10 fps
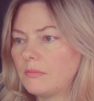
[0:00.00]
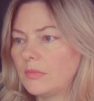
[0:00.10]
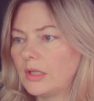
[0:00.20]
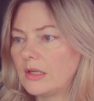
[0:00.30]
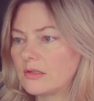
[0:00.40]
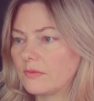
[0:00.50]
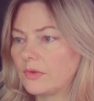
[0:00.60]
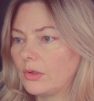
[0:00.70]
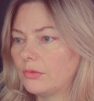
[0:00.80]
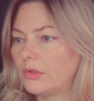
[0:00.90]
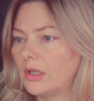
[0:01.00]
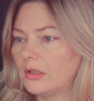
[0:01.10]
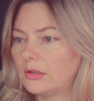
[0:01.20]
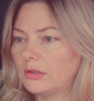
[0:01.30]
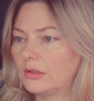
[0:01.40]
lines of code
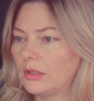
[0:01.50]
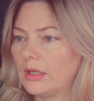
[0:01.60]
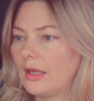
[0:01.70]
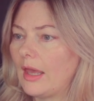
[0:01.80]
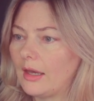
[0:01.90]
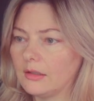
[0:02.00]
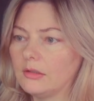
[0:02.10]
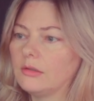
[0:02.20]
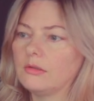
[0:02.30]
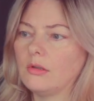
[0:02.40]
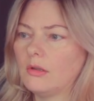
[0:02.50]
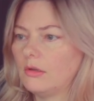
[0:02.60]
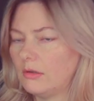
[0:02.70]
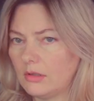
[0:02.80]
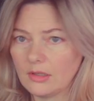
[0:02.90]
that add
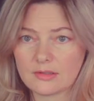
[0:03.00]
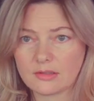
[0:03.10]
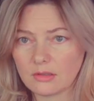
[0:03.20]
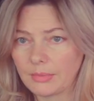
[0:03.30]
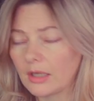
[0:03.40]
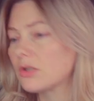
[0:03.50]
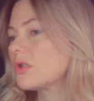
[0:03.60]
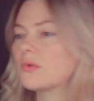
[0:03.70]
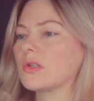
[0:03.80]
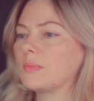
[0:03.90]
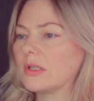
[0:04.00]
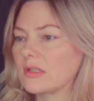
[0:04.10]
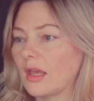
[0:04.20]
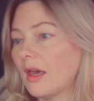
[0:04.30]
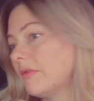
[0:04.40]
the necessary packages just
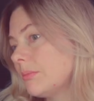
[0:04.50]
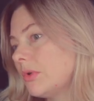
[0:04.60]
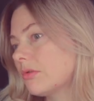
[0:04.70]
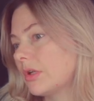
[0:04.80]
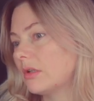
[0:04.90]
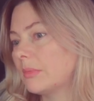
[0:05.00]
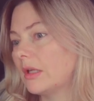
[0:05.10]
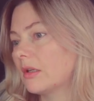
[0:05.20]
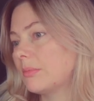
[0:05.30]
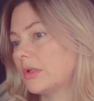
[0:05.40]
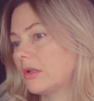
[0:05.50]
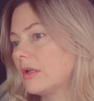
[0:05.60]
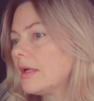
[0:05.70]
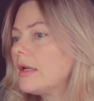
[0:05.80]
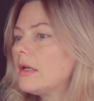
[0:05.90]
because I have them already on my computer,
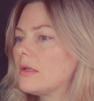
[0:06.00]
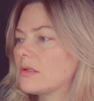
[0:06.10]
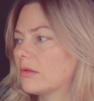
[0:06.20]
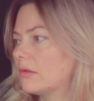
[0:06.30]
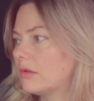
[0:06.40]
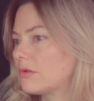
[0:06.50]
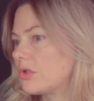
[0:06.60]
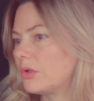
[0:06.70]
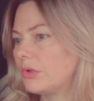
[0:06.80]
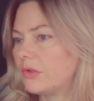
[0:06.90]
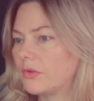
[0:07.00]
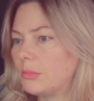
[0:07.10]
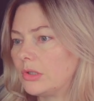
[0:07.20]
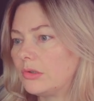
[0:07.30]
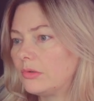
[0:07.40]
so there is no need for
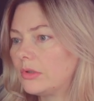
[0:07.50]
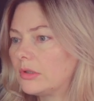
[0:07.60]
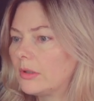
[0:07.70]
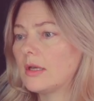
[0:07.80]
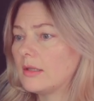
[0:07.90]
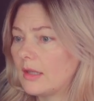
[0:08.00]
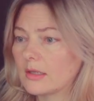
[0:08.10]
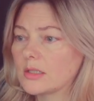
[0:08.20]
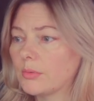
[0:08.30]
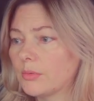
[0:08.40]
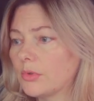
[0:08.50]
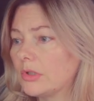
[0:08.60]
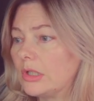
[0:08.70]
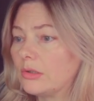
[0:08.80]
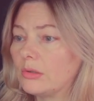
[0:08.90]
me to do it. Next, we will
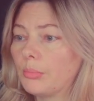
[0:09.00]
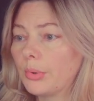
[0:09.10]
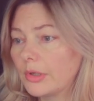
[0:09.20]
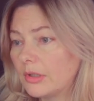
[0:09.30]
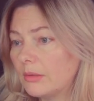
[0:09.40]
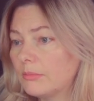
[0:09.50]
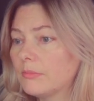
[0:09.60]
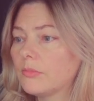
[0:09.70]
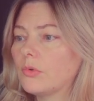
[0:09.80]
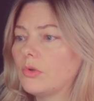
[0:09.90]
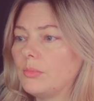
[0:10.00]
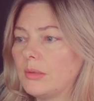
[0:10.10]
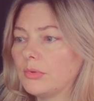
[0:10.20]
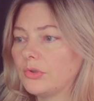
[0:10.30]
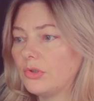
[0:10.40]
need to import them to be
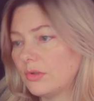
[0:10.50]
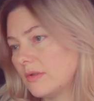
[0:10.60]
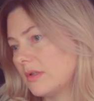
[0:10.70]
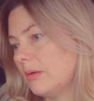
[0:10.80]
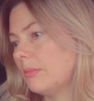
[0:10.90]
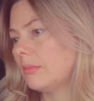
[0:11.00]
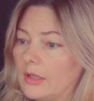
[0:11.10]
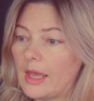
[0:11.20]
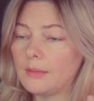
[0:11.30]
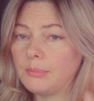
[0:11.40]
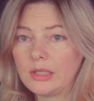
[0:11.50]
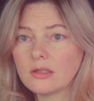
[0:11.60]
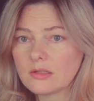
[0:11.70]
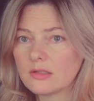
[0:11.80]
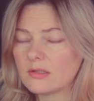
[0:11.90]
able to use them. And
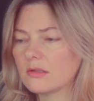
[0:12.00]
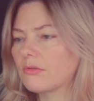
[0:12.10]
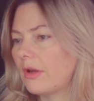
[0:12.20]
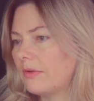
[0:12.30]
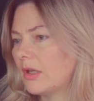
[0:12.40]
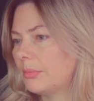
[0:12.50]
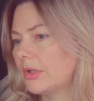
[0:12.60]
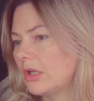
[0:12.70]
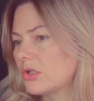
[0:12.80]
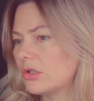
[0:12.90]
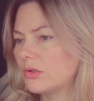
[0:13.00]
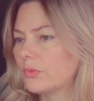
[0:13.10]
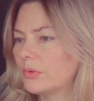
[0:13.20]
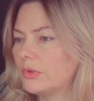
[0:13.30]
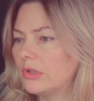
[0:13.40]
because this is a graphic application,
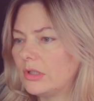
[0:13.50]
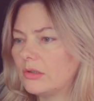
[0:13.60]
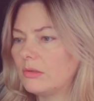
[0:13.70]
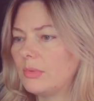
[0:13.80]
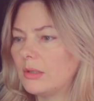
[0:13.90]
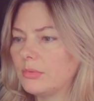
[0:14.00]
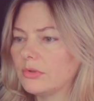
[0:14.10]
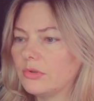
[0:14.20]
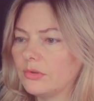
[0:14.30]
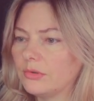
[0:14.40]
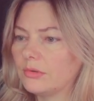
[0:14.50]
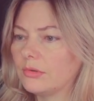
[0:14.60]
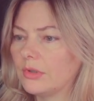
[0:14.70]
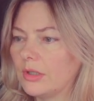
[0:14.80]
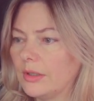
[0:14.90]
we would need to be able
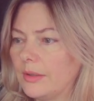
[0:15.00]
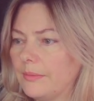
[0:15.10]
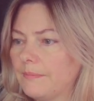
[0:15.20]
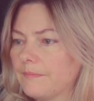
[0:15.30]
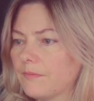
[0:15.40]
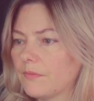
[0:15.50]
to um,